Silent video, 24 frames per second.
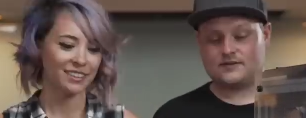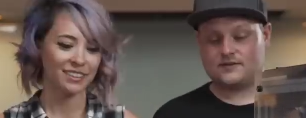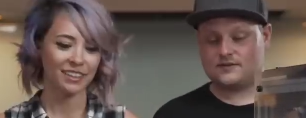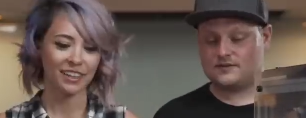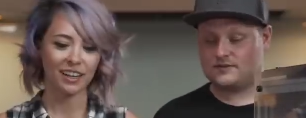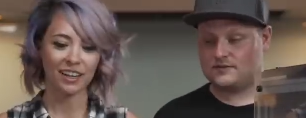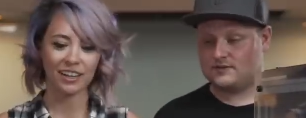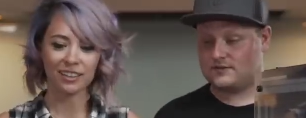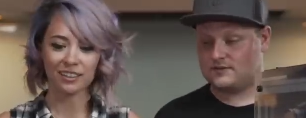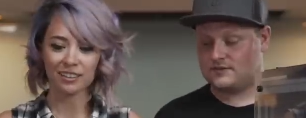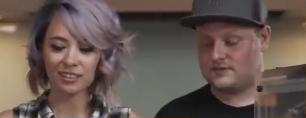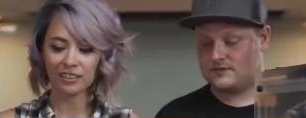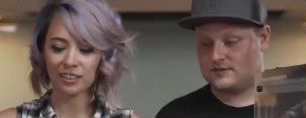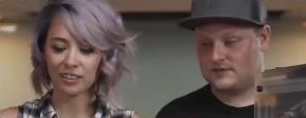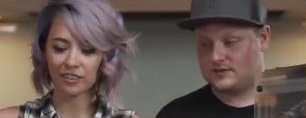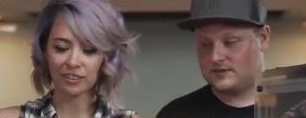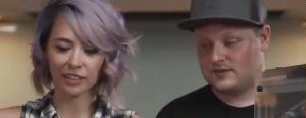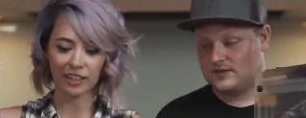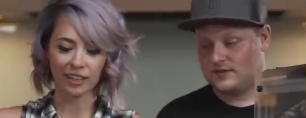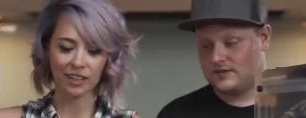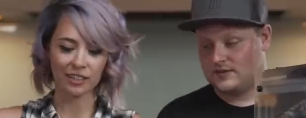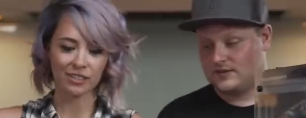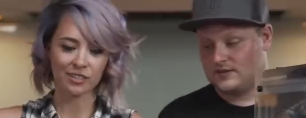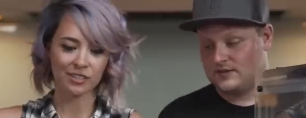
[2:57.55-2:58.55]
Speaker 1: Yeah, let's
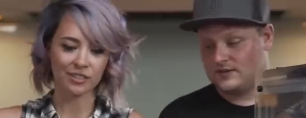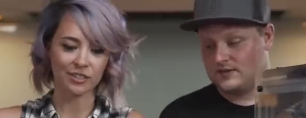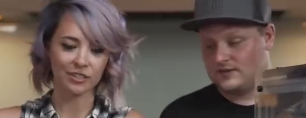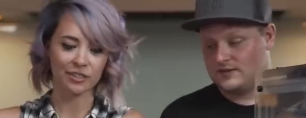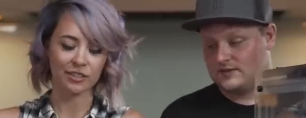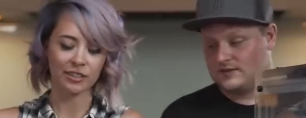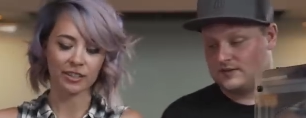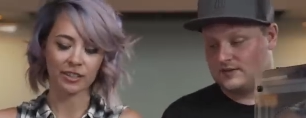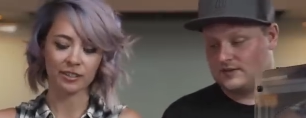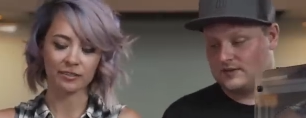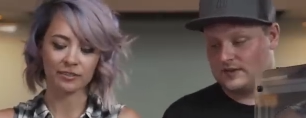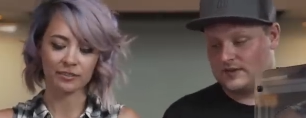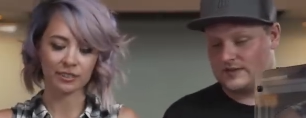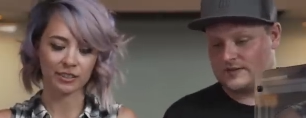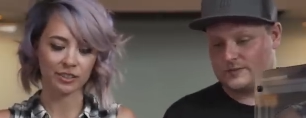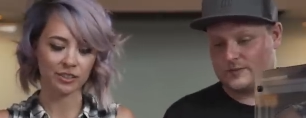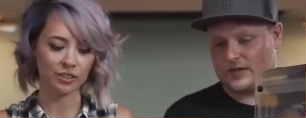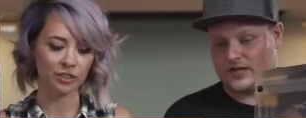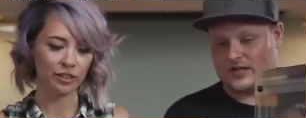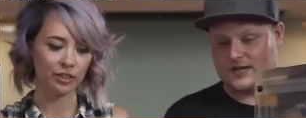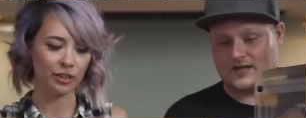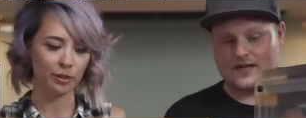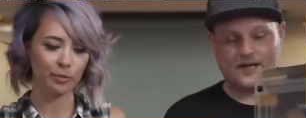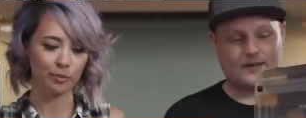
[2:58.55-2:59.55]
get our hands dirty. Let's,
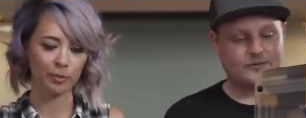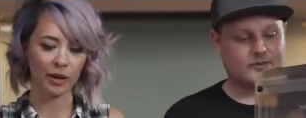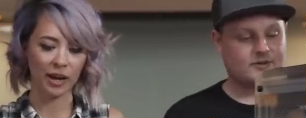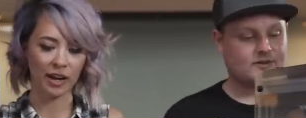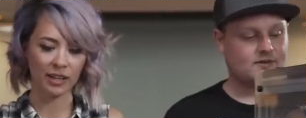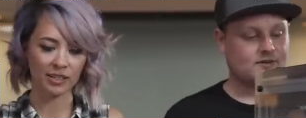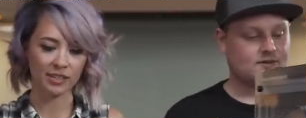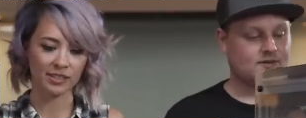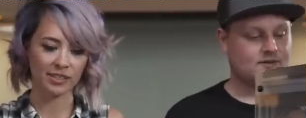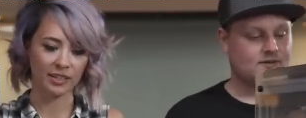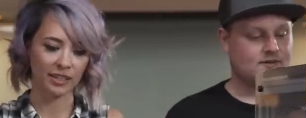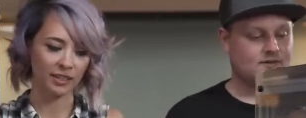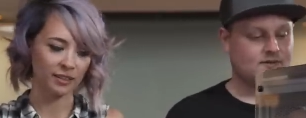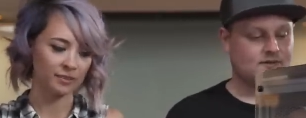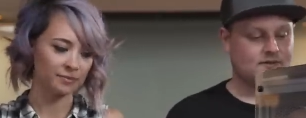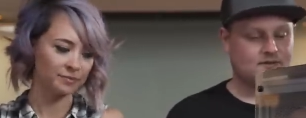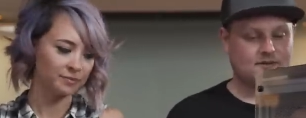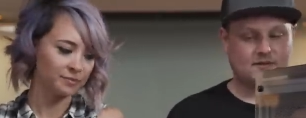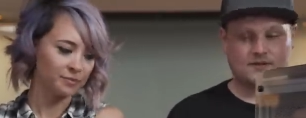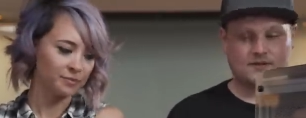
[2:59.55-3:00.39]
let's make start it happen. unboxing.